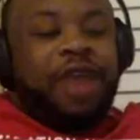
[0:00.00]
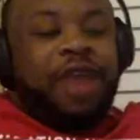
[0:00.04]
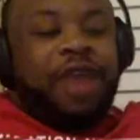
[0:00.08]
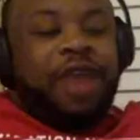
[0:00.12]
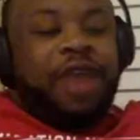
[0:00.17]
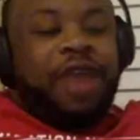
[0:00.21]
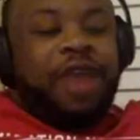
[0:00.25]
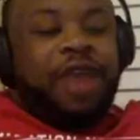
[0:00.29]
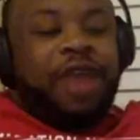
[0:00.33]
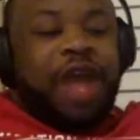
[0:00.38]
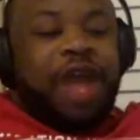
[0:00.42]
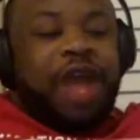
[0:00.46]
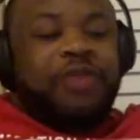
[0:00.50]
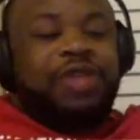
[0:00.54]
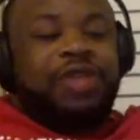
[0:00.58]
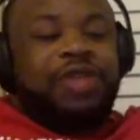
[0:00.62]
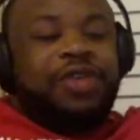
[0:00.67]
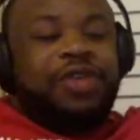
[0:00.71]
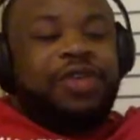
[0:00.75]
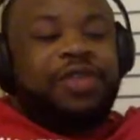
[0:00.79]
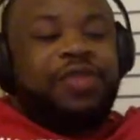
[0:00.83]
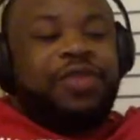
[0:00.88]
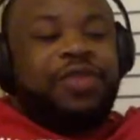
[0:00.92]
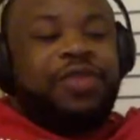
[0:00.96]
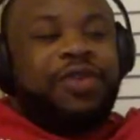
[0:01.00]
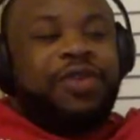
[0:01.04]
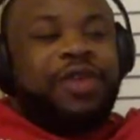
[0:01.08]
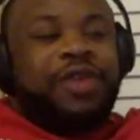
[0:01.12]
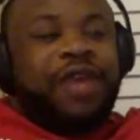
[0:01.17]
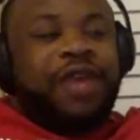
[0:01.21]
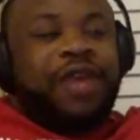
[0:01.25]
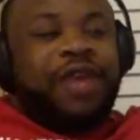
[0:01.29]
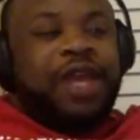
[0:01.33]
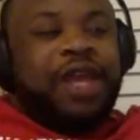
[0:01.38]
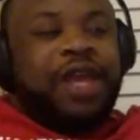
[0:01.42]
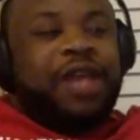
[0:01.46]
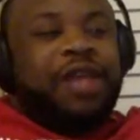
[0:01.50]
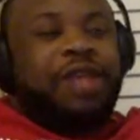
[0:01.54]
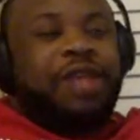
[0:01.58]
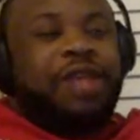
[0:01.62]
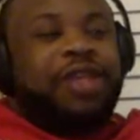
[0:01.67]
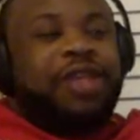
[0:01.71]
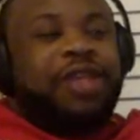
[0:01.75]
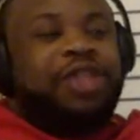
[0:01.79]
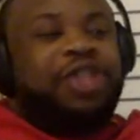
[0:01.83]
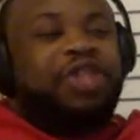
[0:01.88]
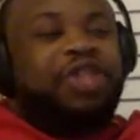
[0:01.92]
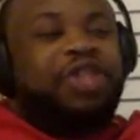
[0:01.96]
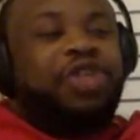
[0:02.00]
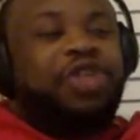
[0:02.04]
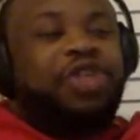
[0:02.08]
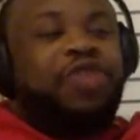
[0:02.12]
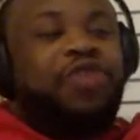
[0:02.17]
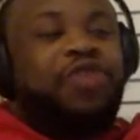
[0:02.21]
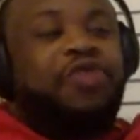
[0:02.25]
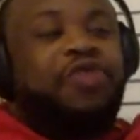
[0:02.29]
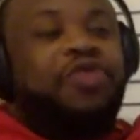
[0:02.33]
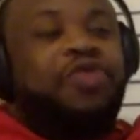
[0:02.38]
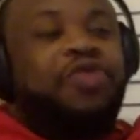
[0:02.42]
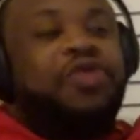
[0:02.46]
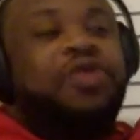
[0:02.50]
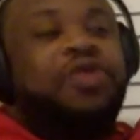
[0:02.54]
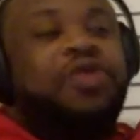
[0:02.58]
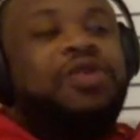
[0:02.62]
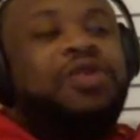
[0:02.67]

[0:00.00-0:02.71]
was curious of whether or not the show